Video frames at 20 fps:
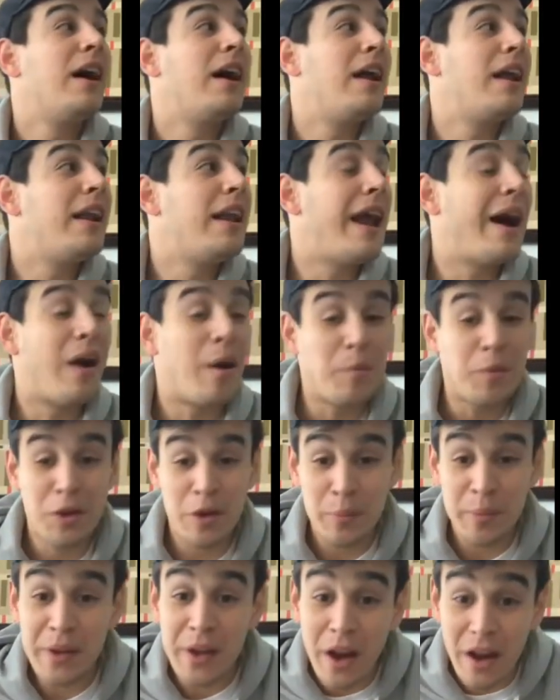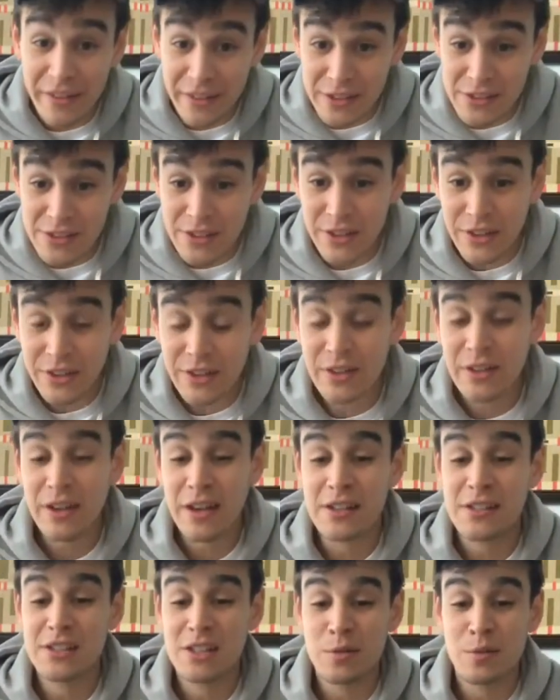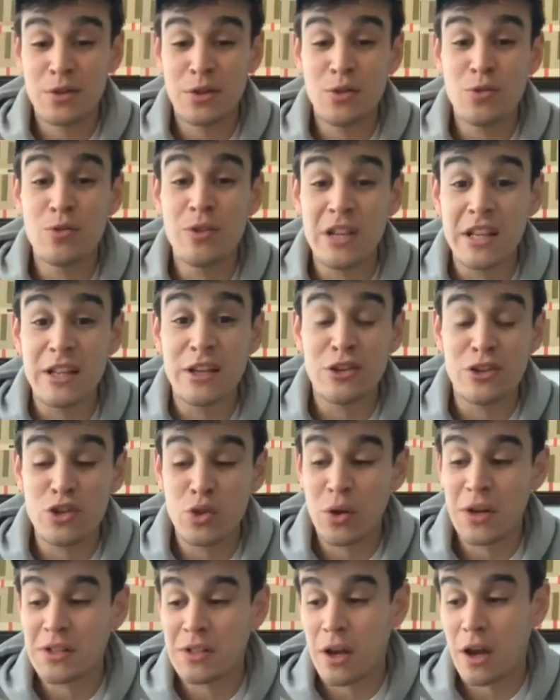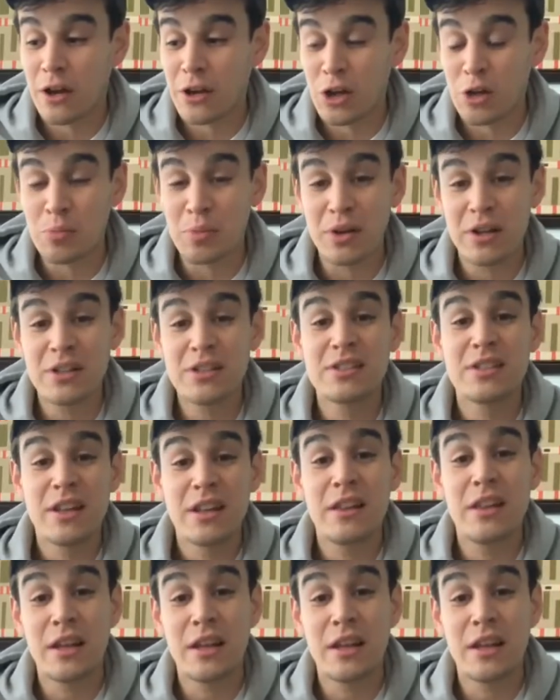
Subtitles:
Now, I'm going to be honest here, as someone who really enjoys audiobooks.